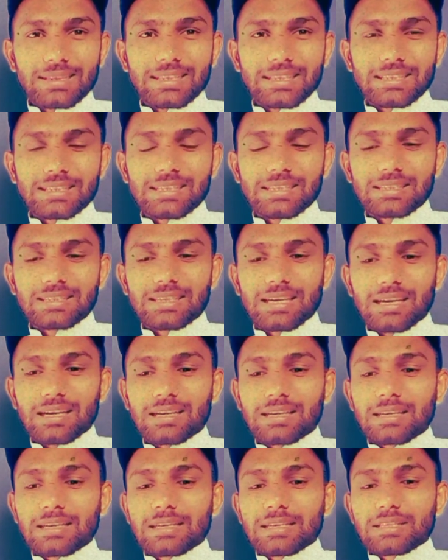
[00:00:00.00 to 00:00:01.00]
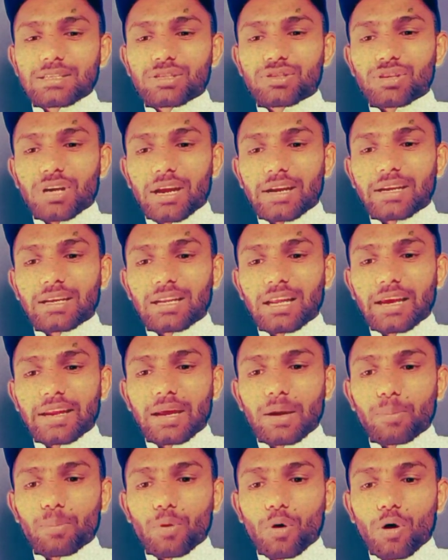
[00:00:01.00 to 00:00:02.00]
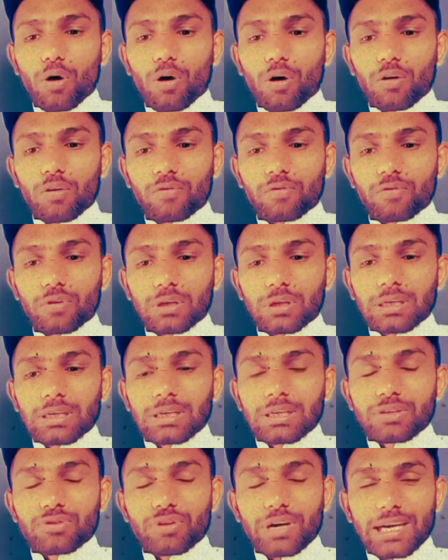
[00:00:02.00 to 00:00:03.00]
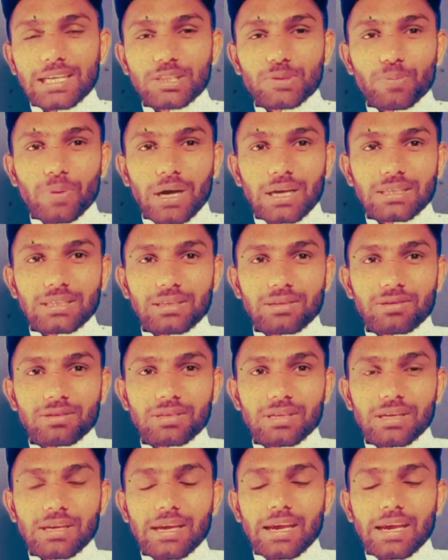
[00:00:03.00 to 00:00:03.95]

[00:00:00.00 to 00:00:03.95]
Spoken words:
This is a starring lineup of Trespassers,